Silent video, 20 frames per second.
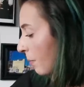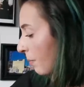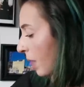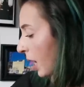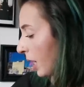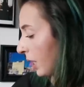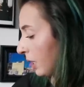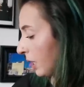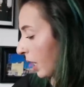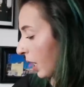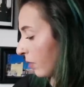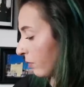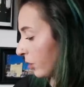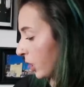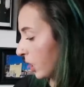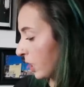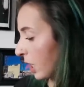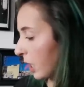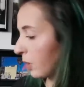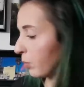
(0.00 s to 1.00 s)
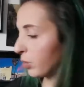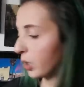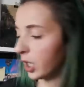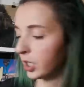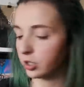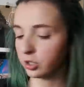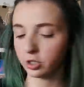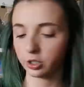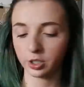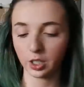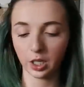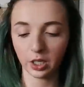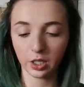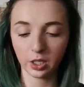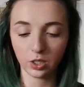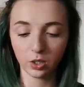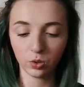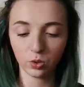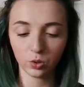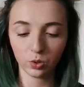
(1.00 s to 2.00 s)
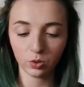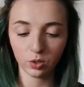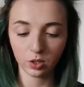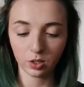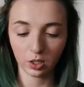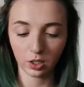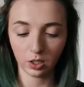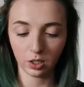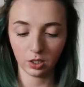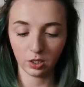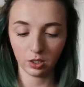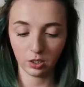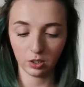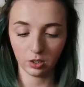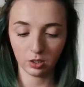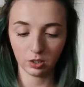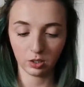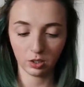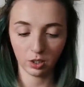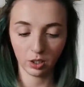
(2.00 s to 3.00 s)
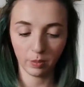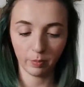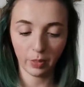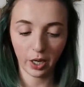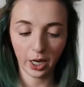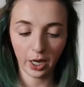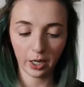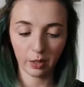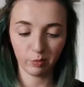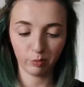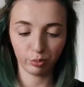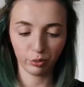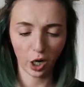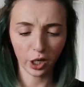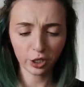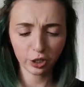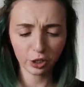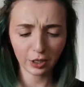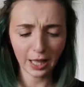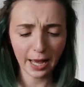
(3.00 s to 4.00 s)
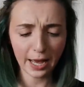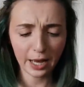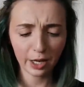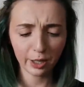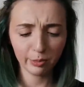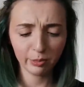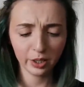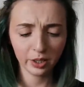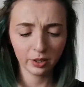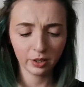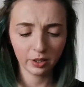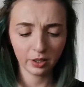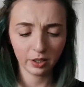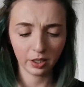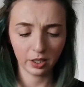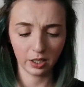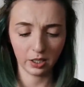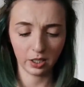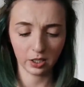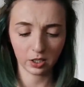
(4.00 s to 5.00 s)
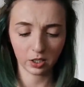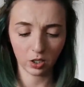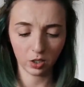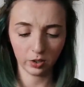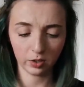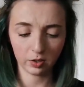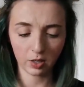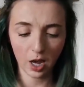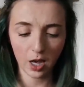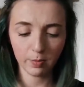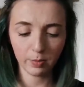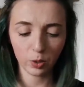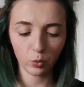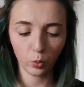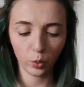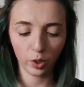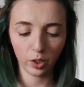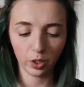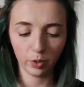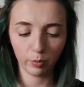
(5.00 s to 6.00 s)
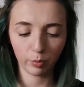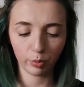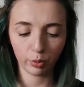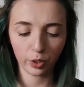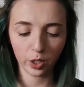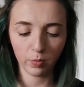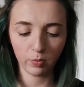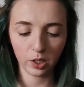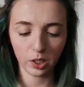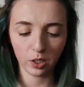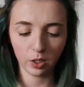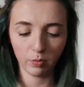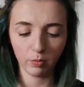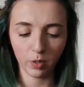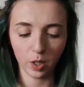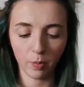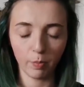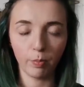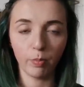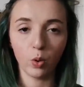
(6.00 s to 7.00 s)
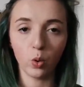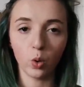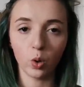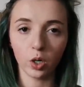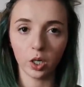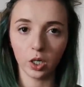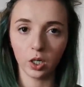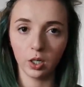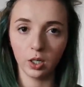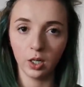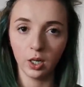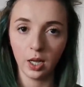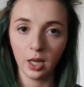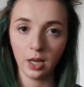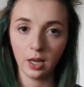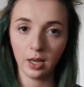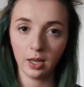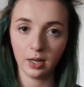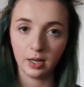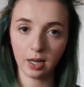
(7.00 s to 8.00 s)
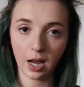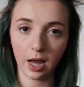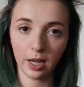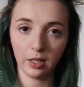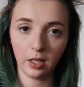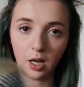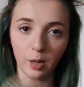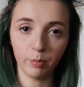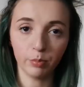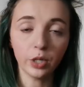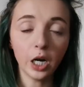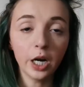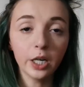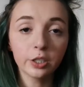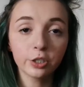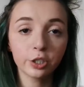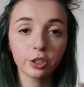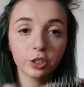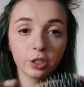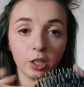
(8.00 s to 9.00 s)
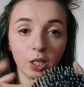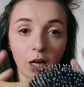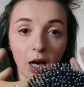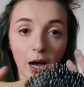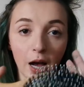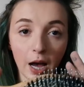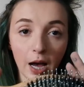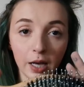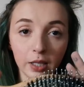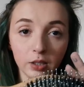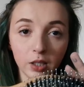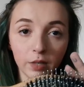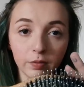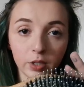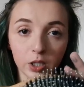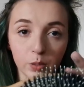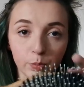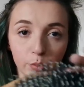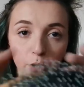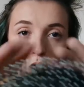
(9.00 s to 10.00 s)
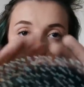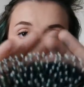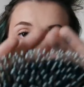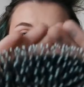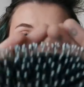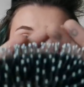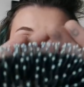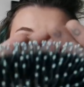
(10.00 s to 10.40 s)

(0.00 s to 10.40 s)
My everyday brush that I use is by Brush Lab and it's called Diamond Wood Premium Boar Nylon Brush. I love this brush.